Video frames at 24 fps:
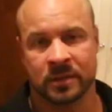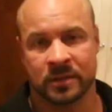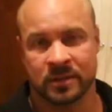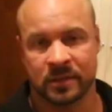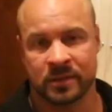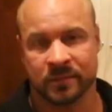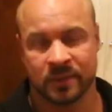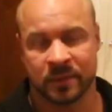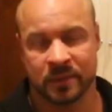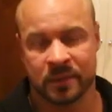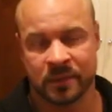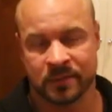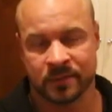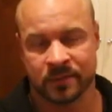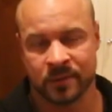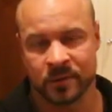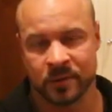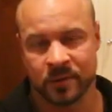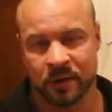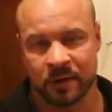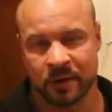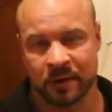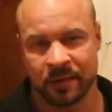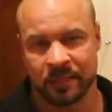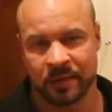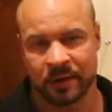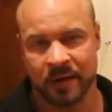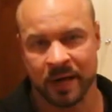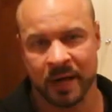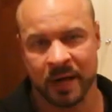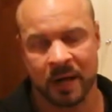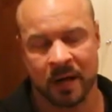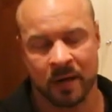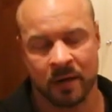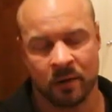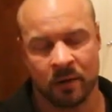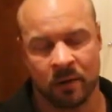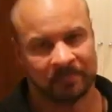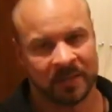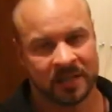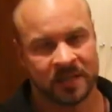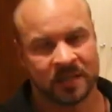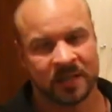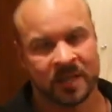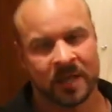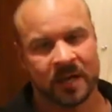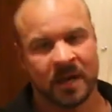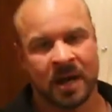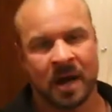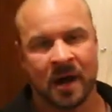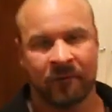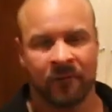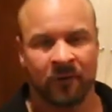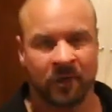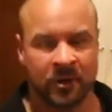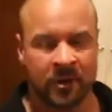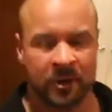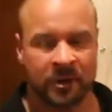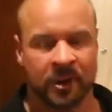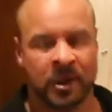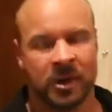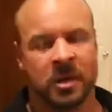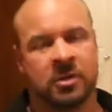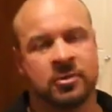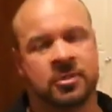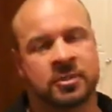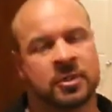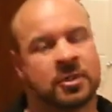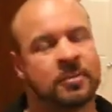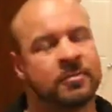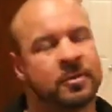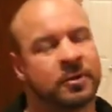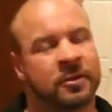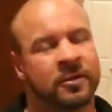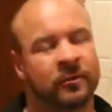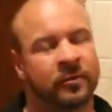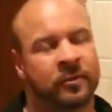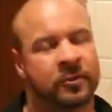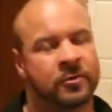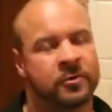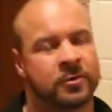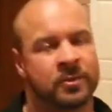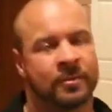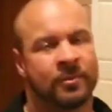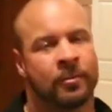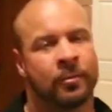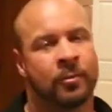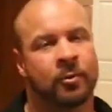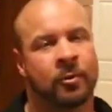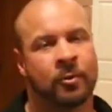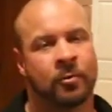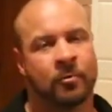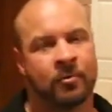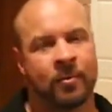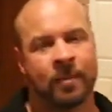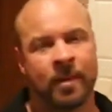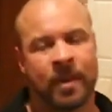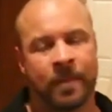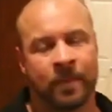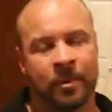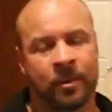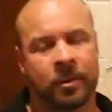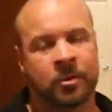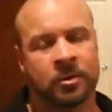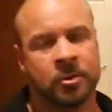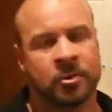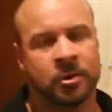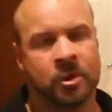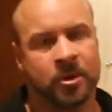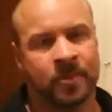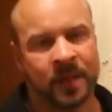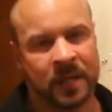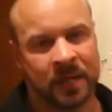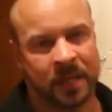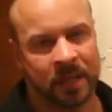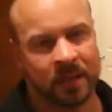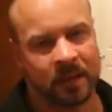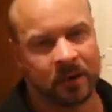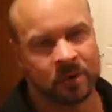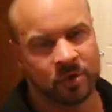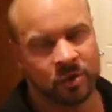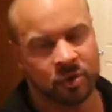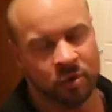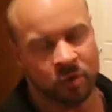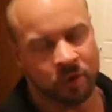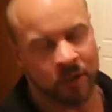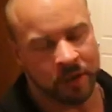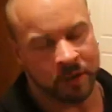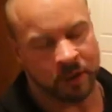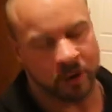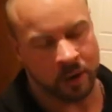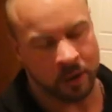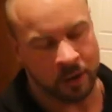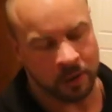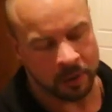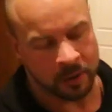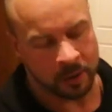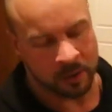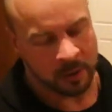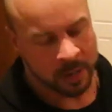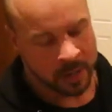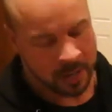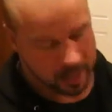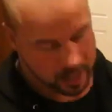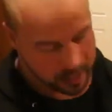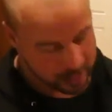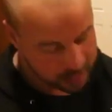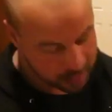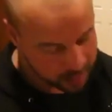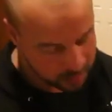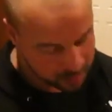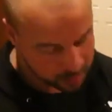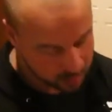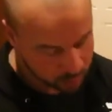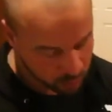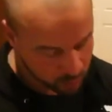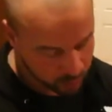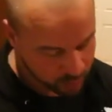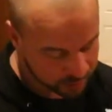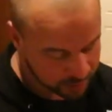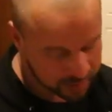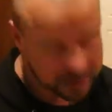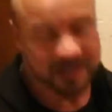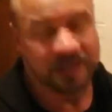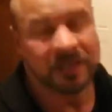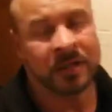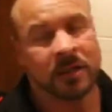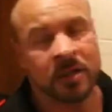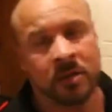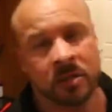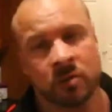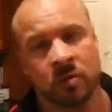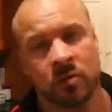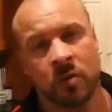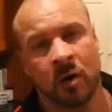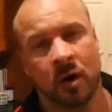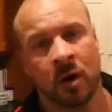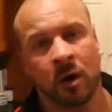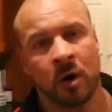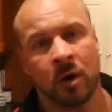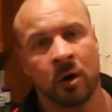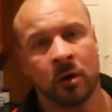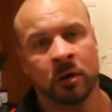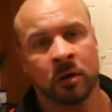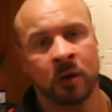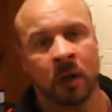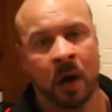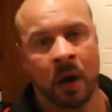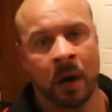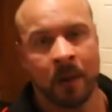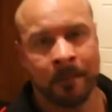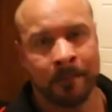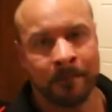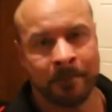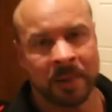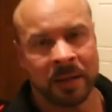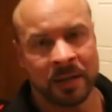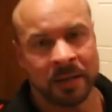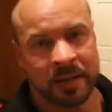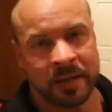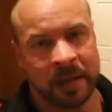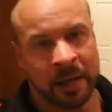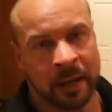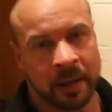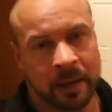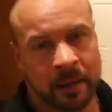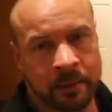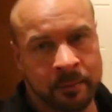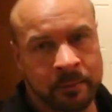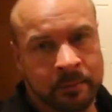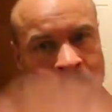this please subscribe now that's all I got for you thank you so much for your support remember nobody cares train harder and I will see you all Monday